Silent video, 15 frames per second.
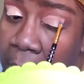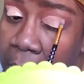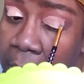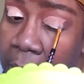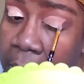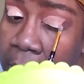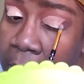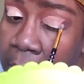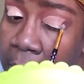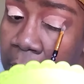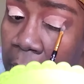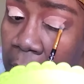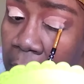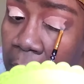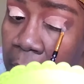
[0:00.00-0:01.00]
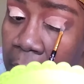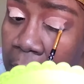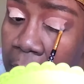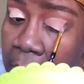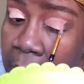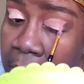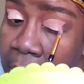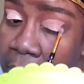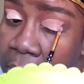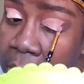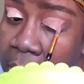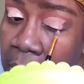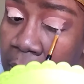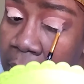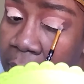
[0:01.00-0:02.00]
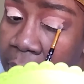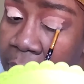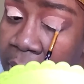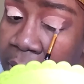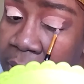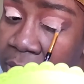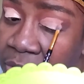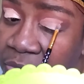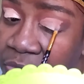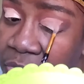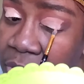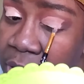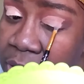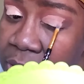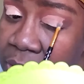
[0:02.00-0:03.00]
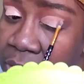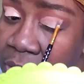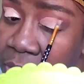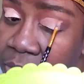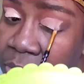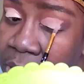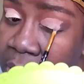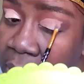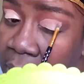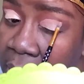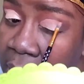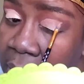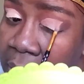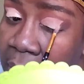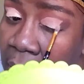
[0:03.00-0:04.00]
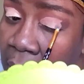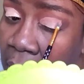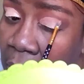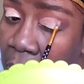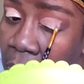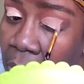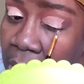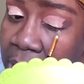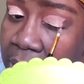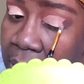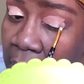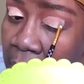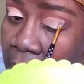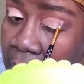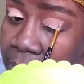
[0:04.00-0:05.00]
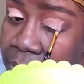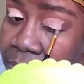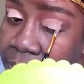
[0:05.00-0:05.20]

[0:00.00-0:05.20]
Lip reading: she only raised her voice to me like one time.